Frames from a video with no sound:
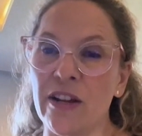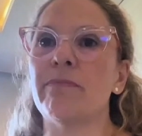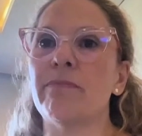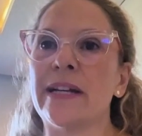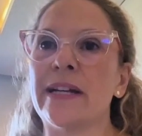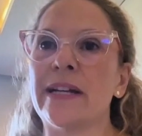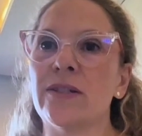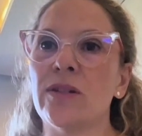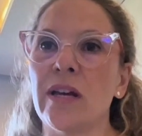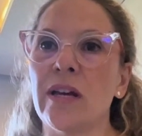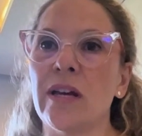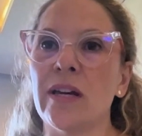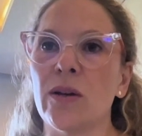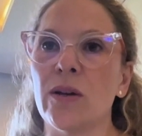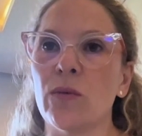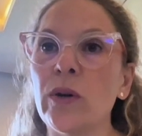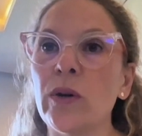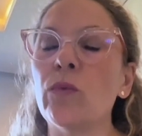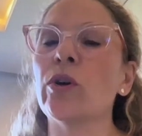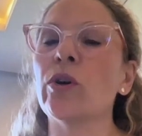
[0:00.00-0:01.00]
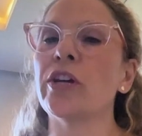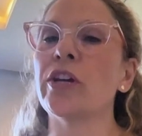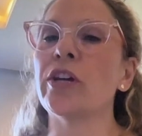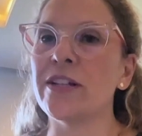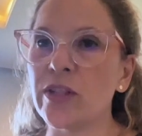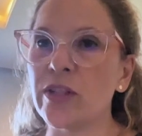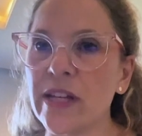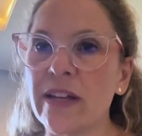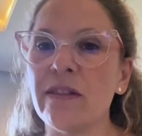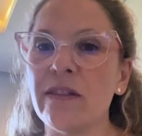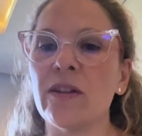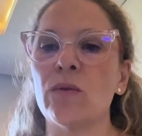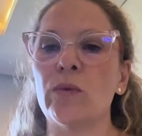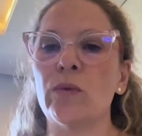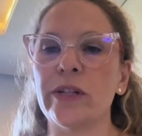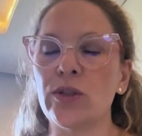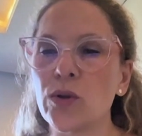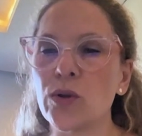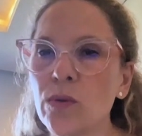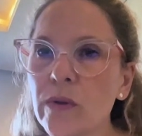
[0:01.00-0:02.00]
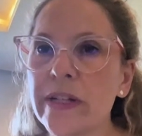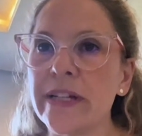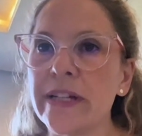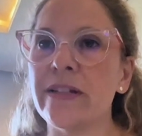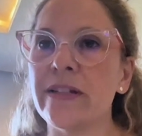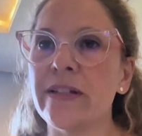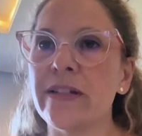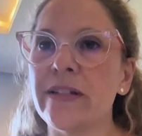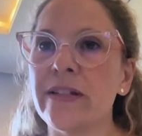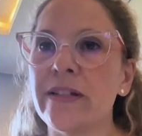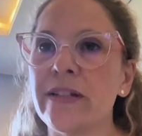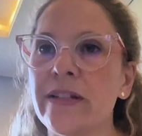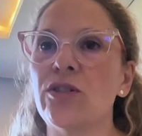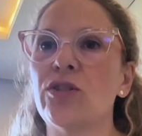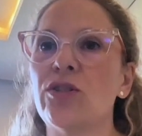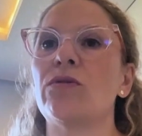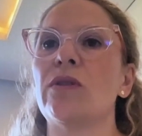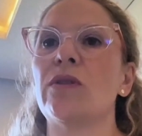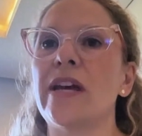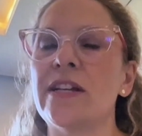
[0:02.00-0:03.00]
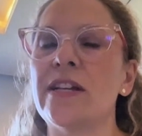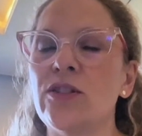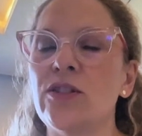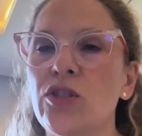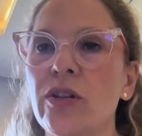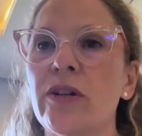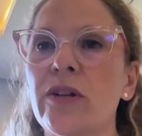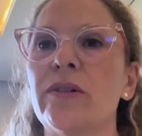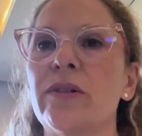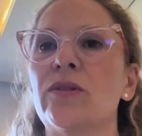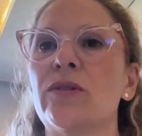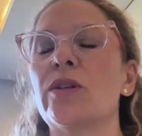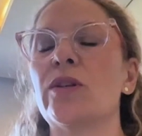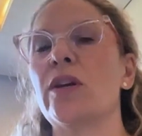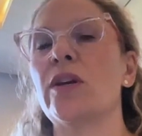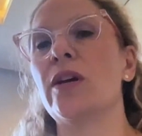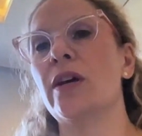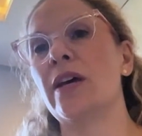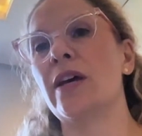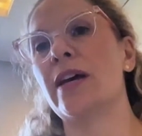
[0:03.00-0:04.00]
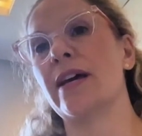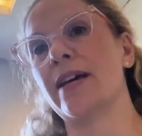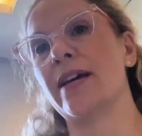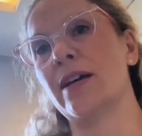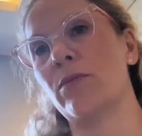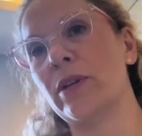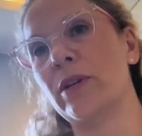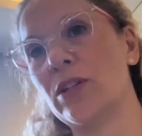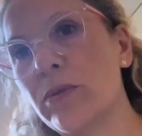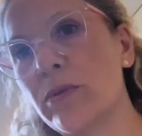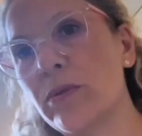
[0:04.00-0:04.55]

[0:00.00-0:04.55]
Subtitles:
But we're working together, we're talking to NGOs, we're talking